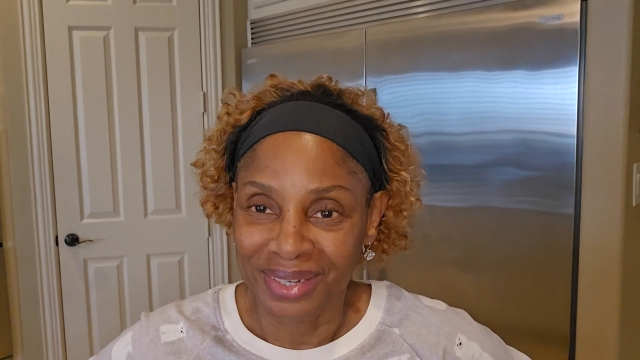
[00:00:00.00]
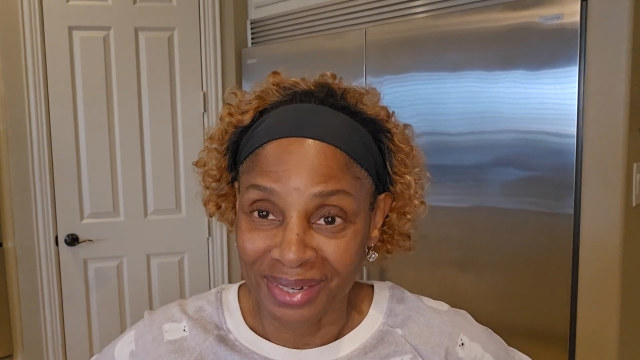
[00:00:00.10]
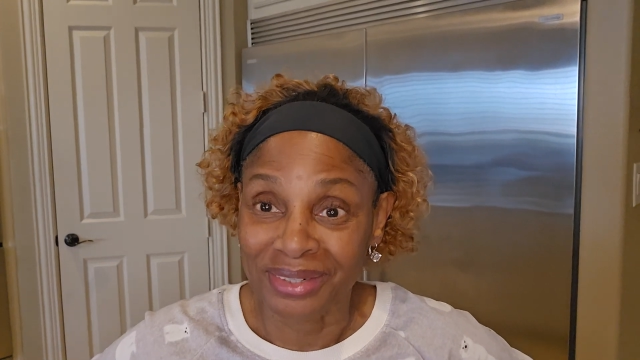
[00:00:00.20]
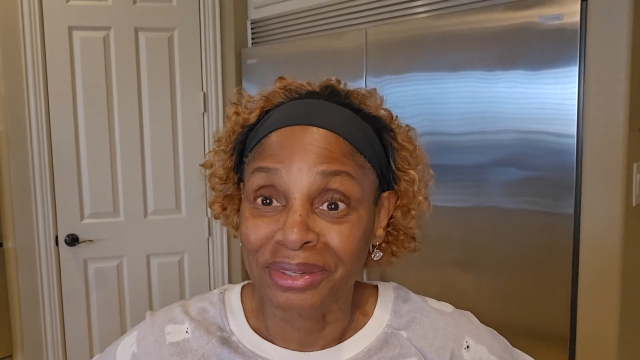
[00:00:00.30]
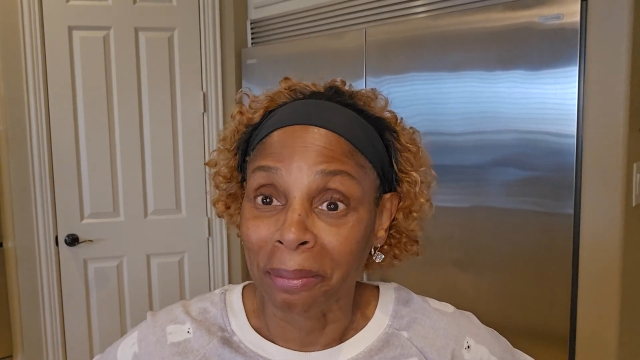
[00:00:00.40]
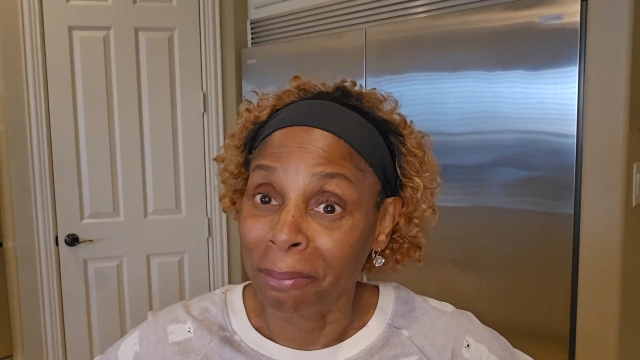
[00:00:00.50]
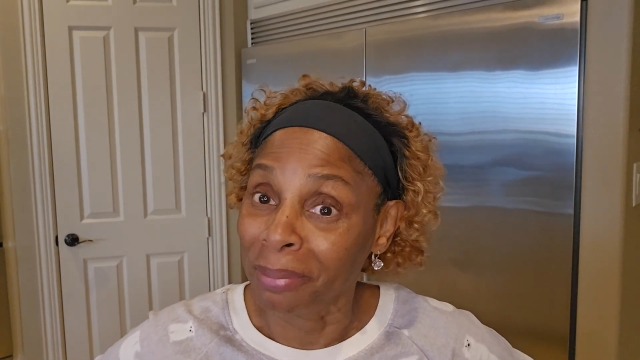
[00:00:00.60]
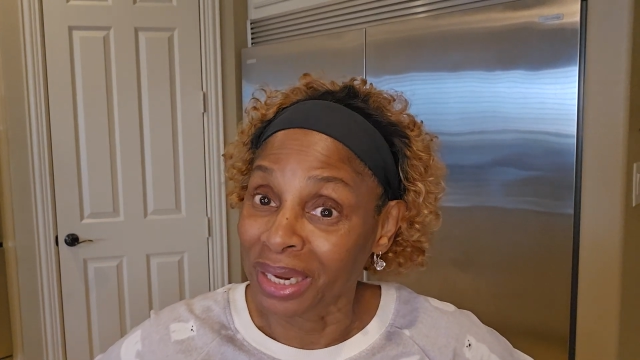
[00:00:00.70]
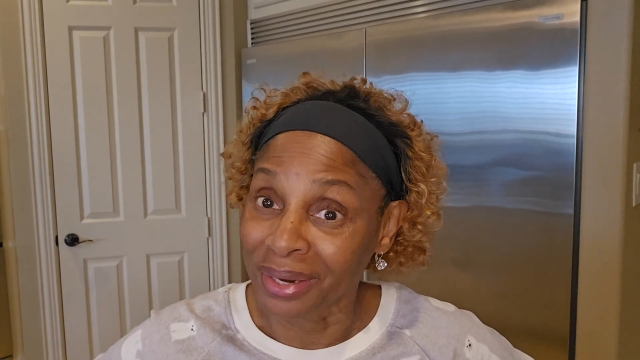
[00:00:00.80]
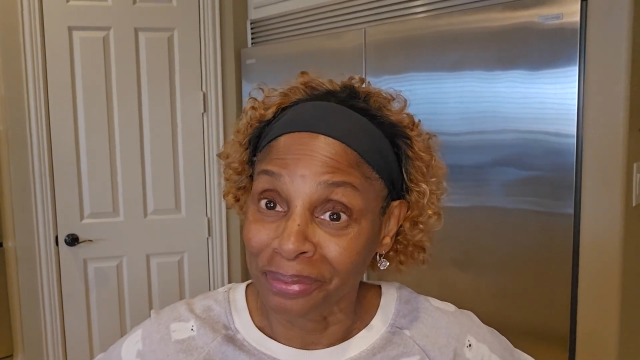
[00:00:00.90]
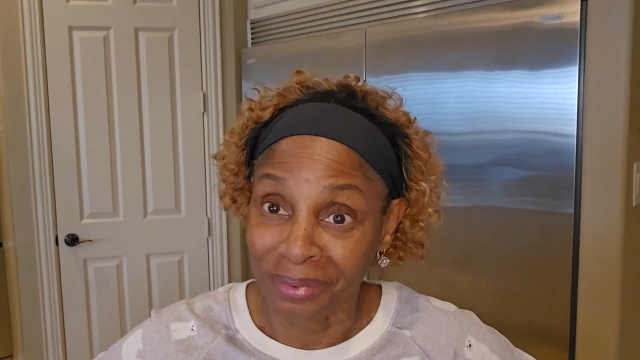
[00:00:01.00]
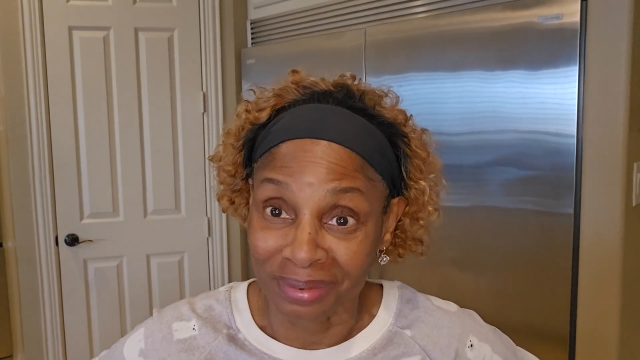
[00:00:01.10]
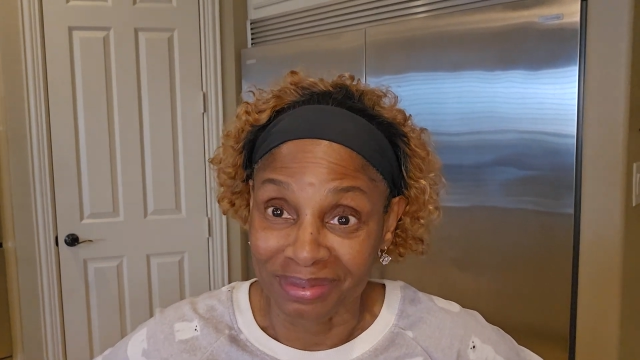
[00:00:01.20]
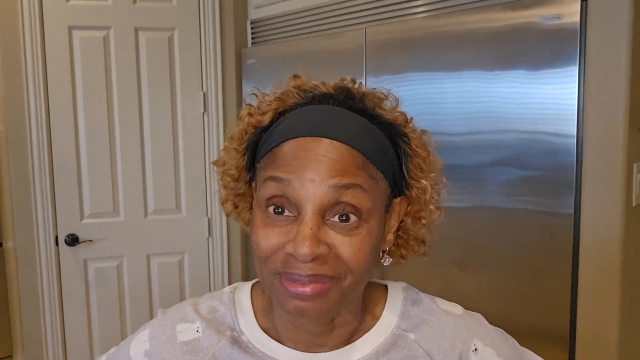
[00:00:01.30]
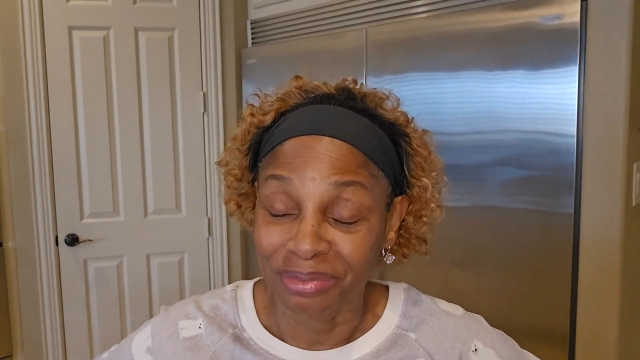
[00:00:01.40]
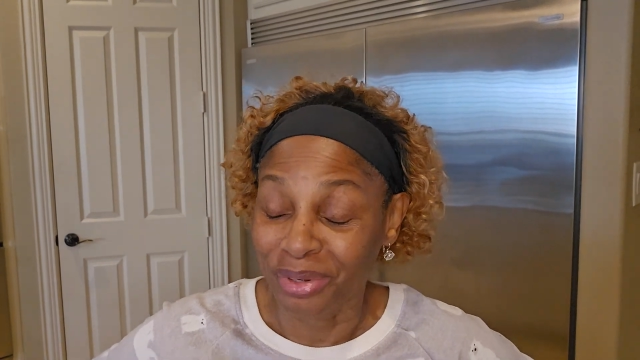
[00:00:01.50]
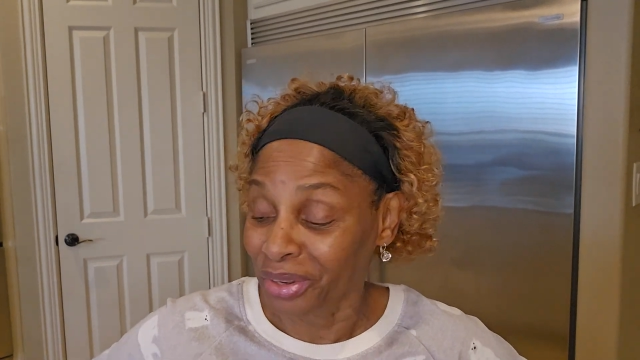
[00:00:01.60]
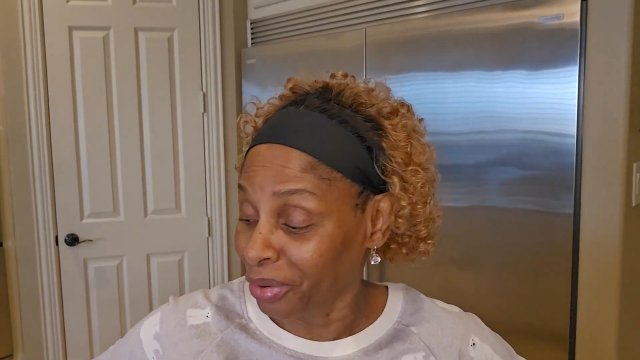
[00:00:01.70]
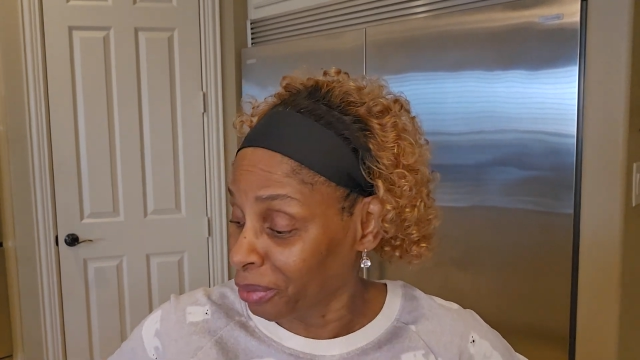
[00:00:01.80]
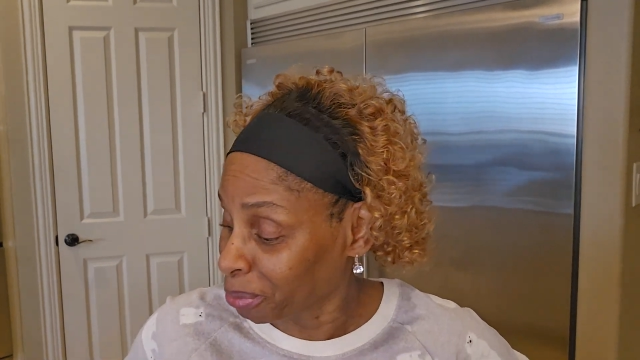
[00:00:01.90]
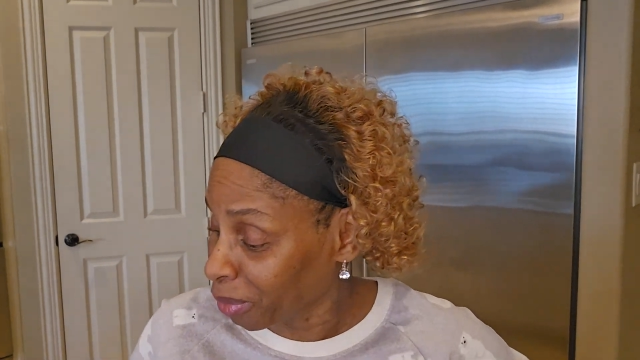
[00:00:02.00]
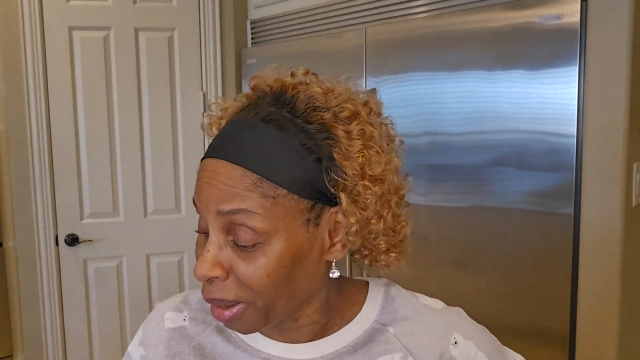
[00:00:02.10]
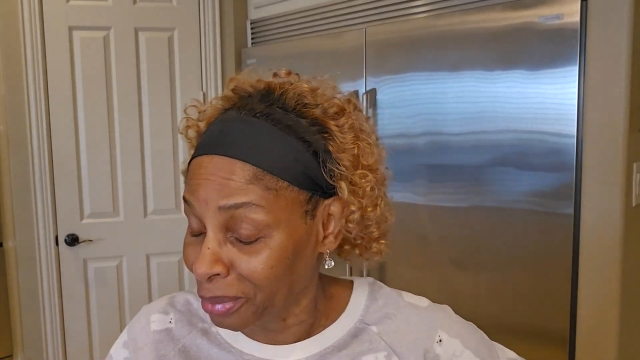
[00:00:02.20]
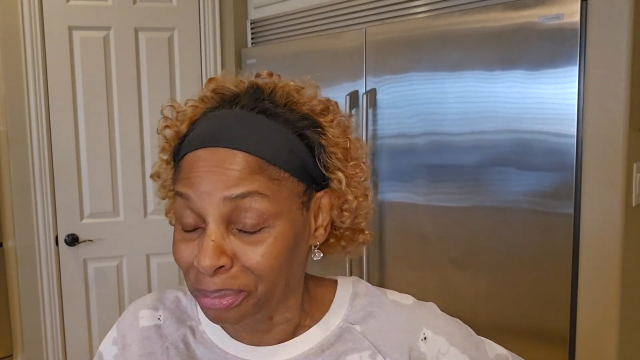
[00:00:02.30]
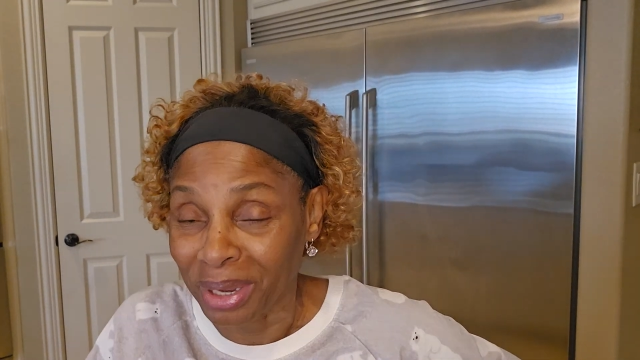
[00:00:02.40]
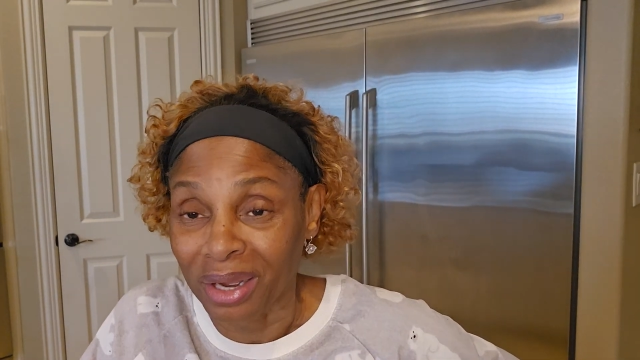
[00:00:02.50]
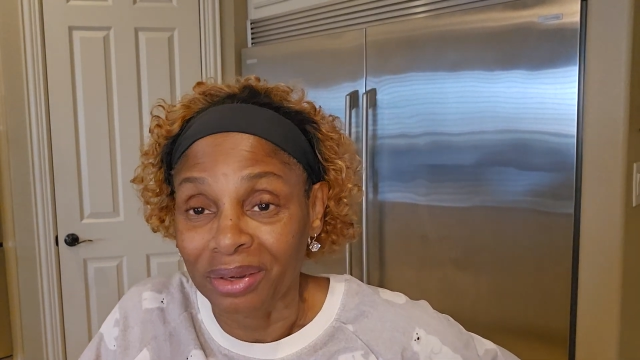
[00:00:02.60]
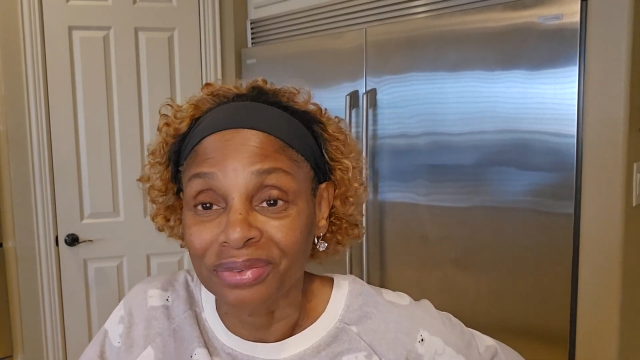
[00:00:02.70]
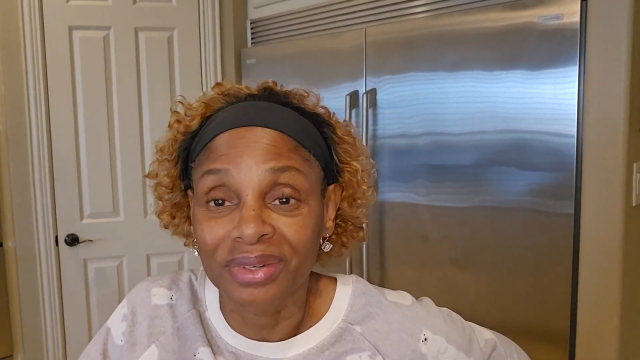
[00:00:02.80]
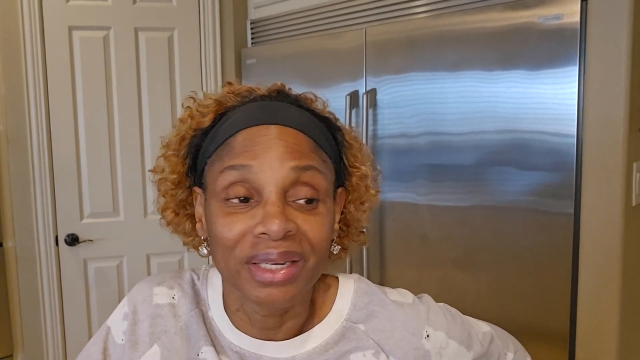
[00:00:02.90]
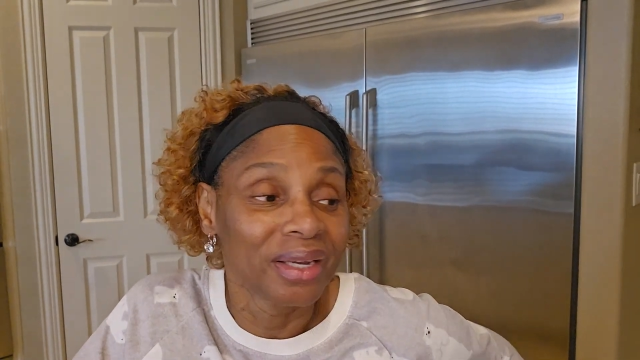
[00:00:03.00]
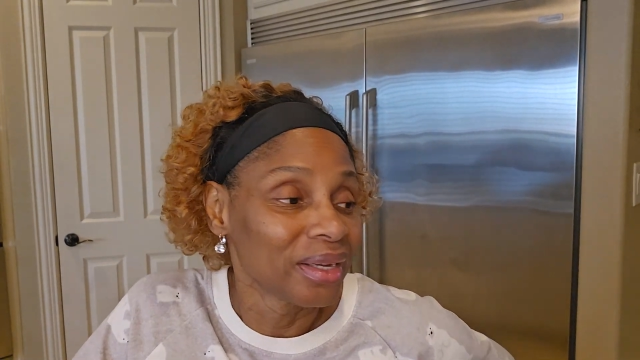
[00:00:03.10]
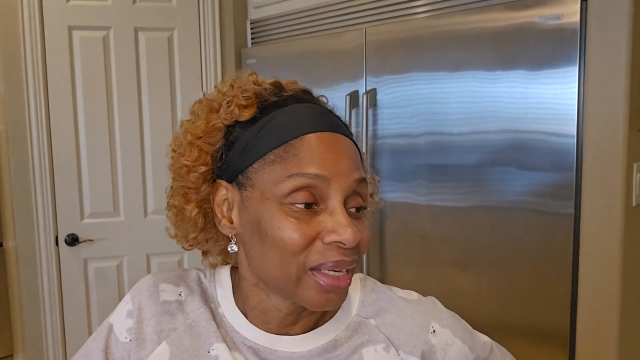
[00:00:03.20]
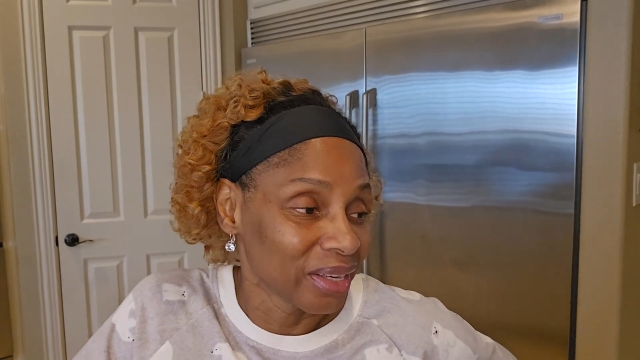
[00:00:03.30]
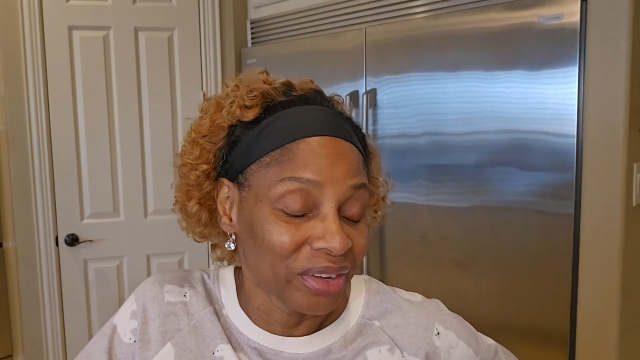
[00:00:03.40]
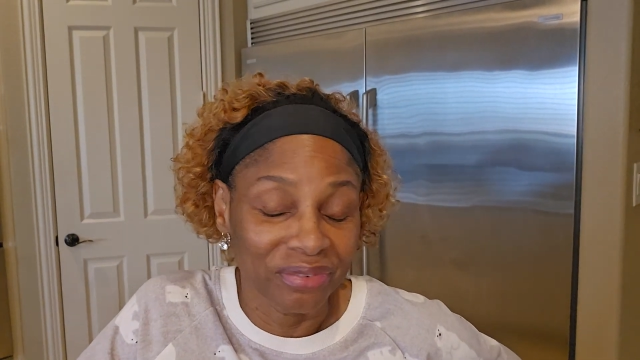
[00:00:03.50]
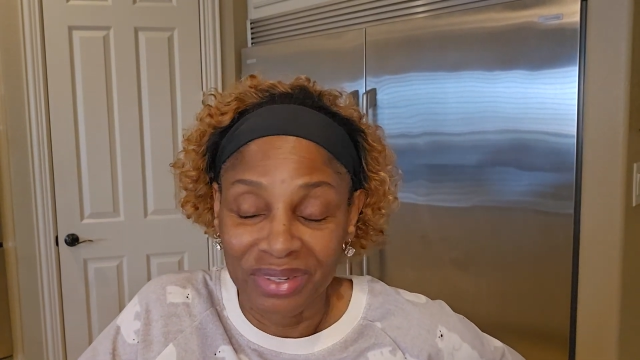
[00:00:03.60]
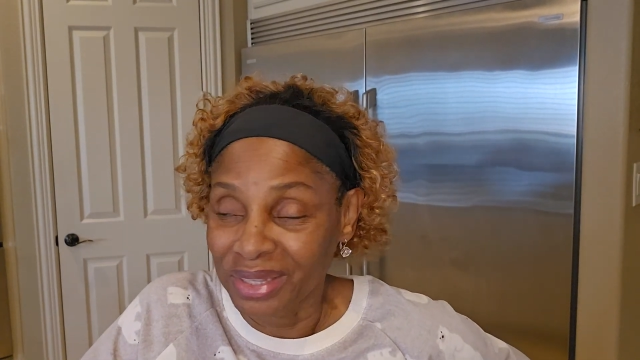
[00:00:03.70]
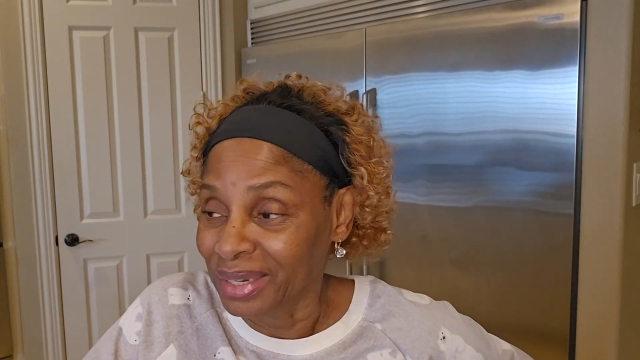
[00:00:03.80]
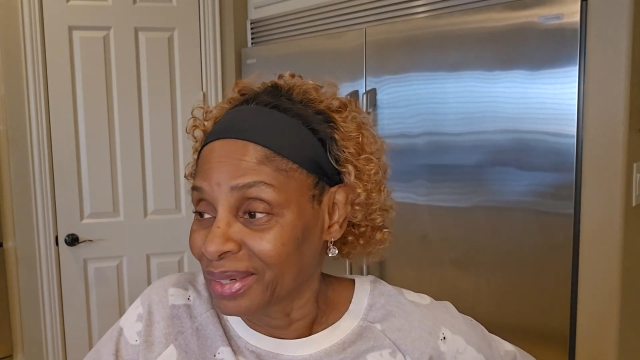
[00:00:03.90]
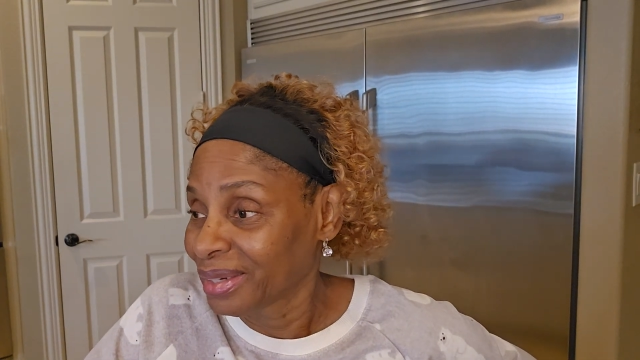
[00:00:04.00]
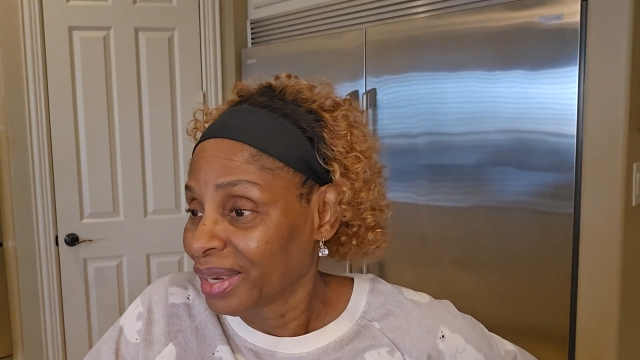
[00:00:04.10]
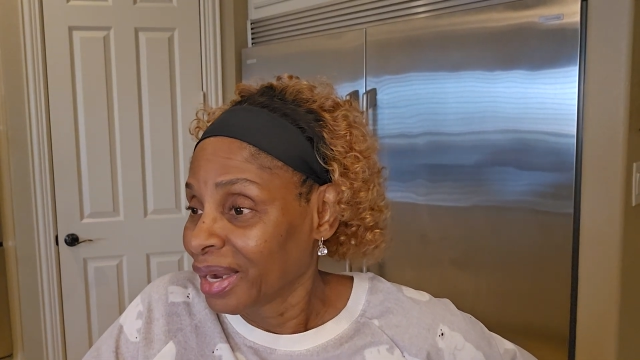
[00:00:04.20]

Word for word: And it's a big room with their own private bath and everything.